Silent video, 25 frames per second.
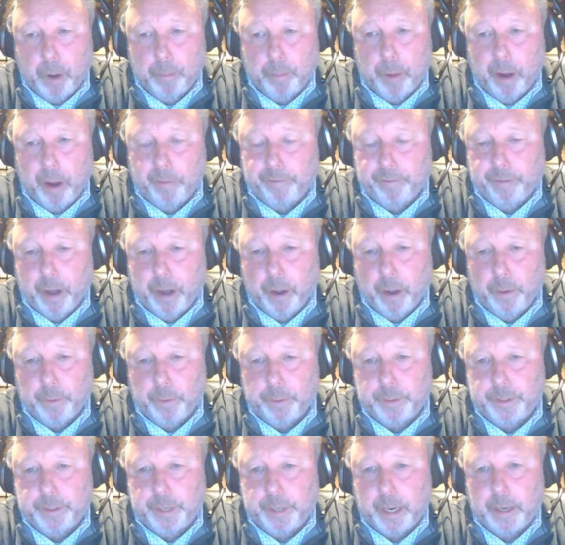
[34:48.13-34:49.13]
mobile
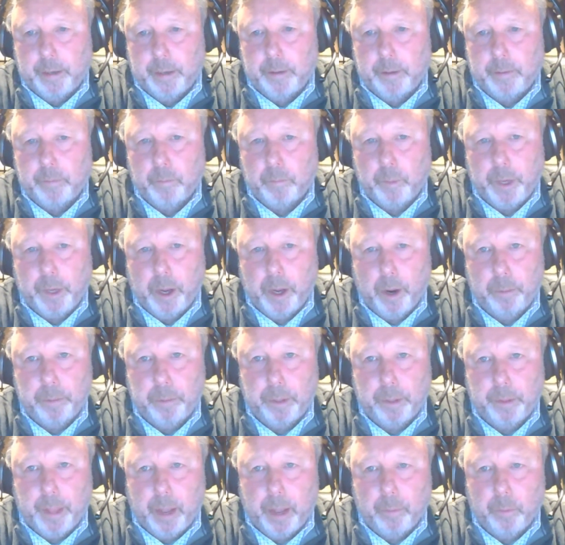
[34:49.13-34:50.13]
phones, and we
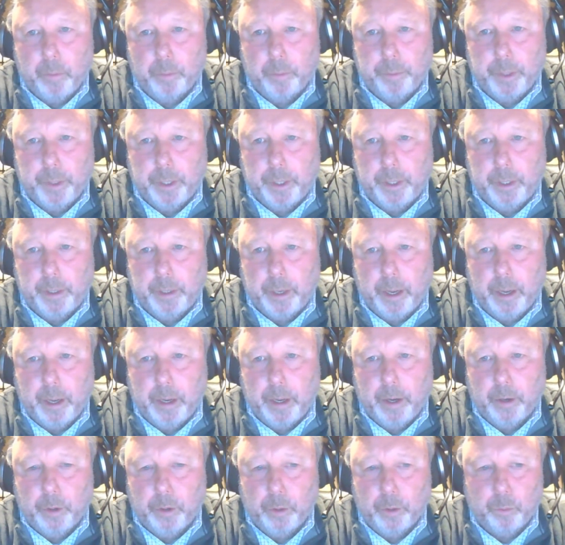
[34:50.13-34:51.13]
hope that that will be
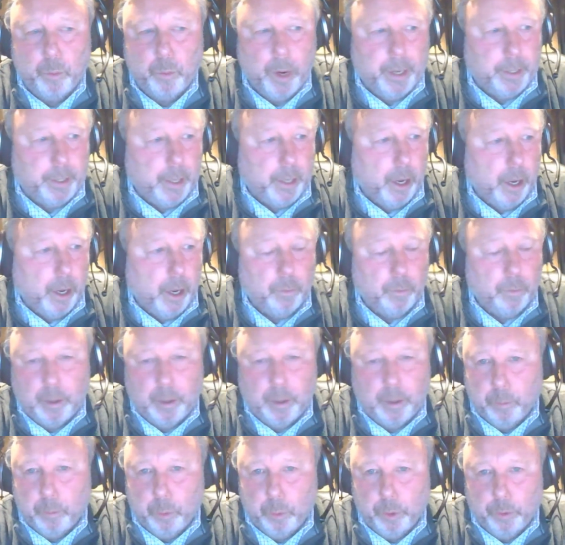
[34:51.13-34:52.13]
a good way to go.
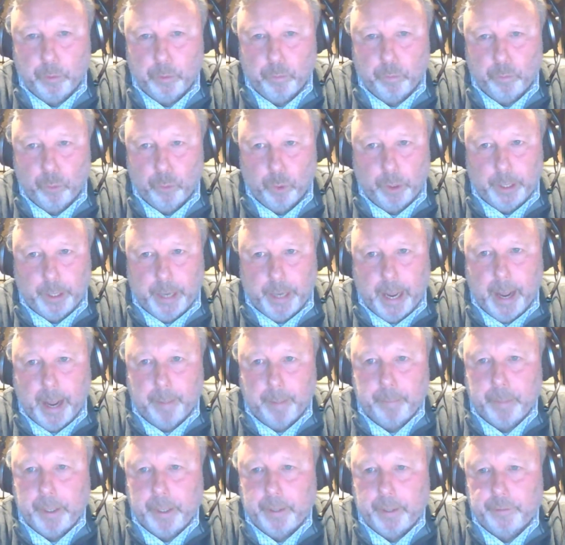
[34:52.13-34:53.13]
I wouldn't rule it
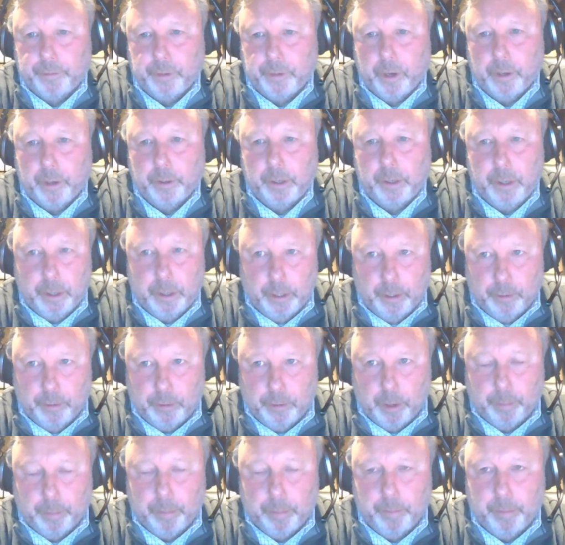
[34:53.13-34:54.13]
out, but it's not
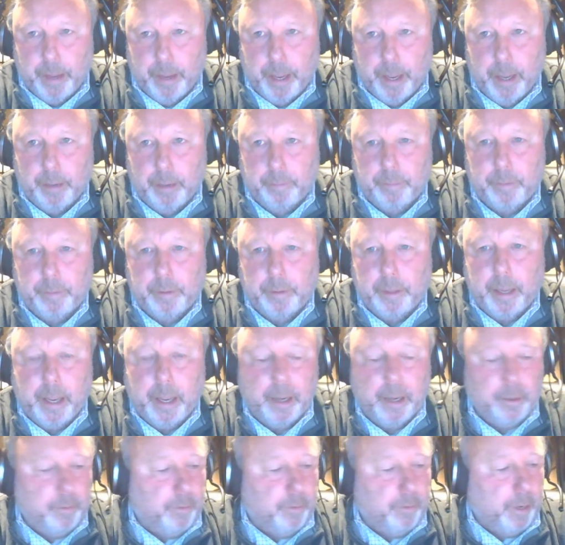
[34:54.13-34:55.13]
top of our
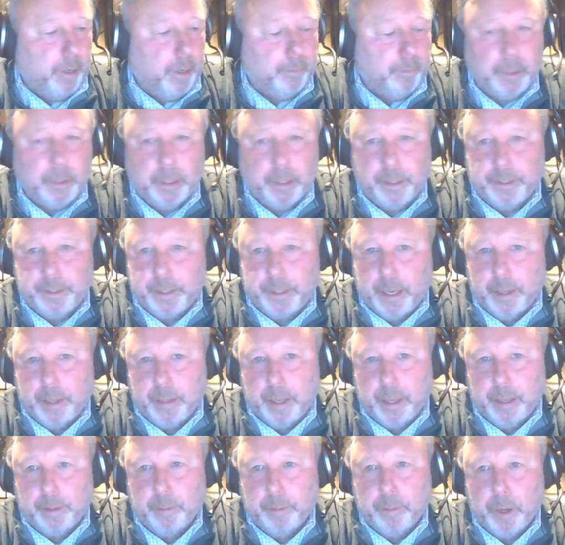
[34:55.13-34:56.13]
development list
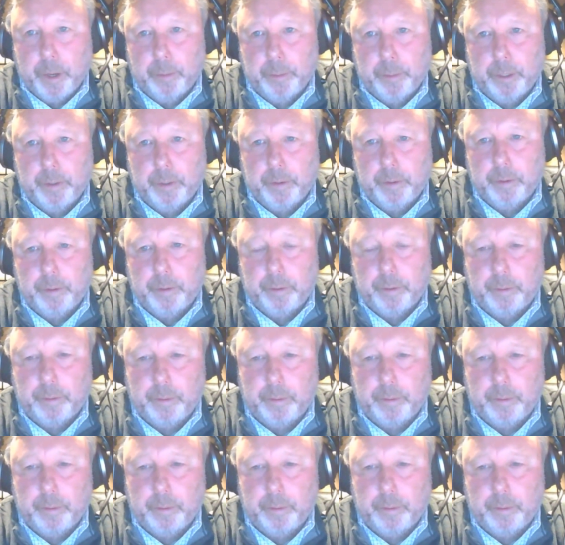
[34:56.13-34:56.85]
at the moment.